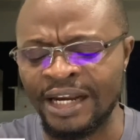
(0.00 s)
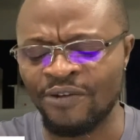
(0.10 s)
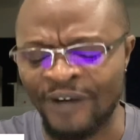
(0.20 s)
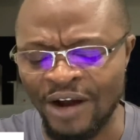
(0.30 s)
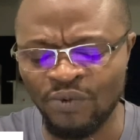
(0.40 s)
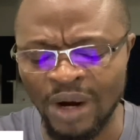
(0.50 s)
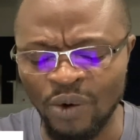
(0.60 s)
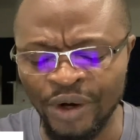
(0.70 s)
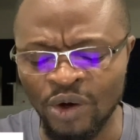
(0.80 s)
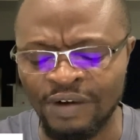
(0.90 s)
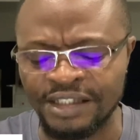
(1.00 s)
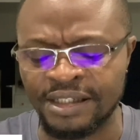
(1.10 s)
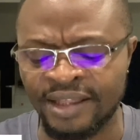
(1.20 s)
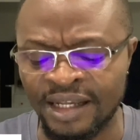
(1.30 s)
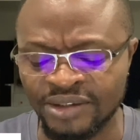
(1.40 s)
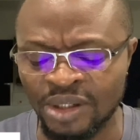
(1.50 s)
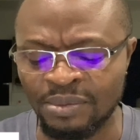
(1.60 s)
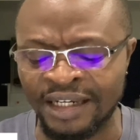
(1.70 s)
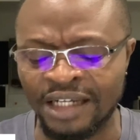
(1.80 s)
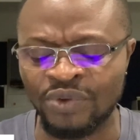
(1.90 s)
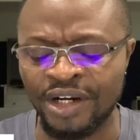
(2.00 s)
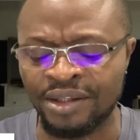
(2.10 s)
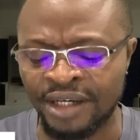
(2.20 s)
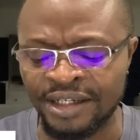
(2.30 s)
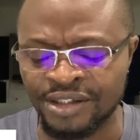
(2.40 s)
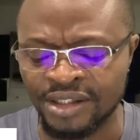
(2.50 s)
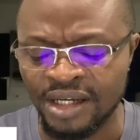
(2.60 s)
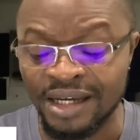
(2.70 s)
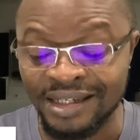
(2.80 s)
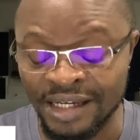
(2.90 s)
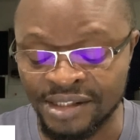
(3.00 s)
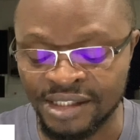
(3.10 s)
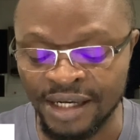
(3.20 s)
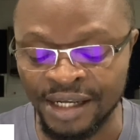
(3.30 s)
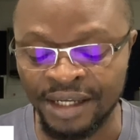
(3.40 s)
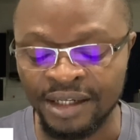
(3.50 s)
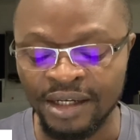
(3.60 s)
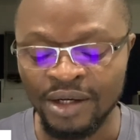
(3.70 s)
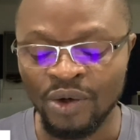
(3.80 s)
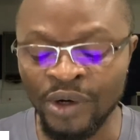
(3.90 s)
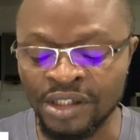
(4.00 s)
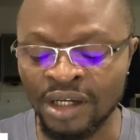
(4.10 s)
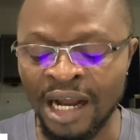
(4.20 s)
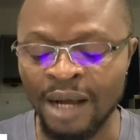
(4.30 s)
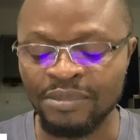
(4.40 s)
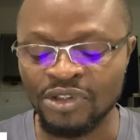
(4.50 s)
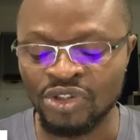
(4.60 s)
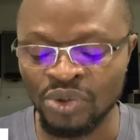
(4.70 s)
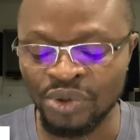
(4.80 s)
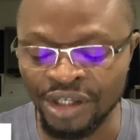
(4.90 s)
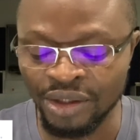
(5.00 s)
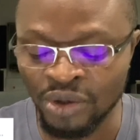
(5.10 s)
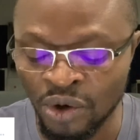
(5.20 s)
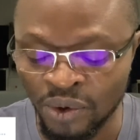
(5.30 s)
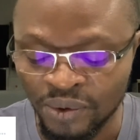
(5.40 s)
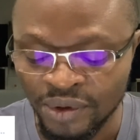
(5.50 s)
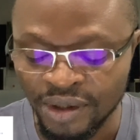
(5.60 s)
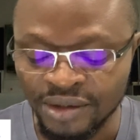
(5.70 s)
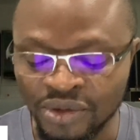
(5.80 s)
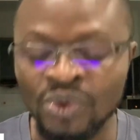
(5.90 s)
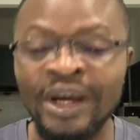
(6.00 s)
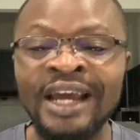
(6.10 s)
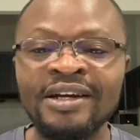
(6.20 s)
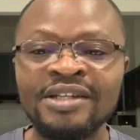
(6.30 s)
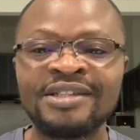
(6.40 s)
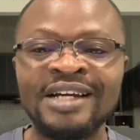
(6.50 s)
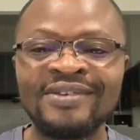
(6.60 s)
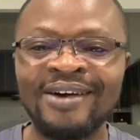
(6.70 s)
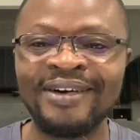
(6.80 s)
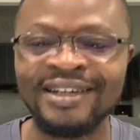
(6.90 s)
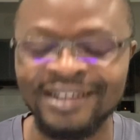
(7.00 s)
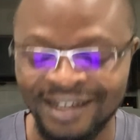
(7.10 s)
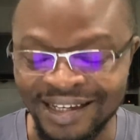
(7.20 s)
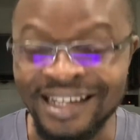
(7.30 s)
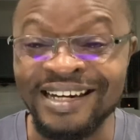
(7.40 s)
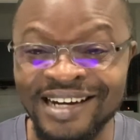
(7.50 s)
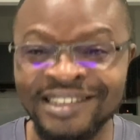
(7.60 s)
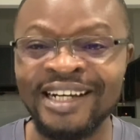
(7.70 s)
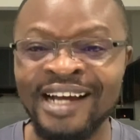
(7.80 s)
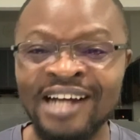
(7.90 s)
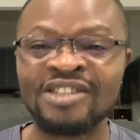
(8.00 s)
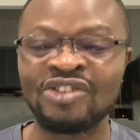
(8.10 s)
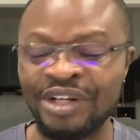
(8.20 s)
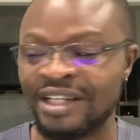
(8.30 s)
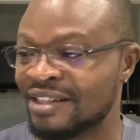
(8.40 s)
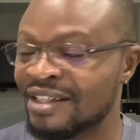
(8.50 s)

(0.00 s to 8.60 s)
in a 5-1 win over Southampton under-23 yesterday. Which club should he go to in this January? He netted a hat-trick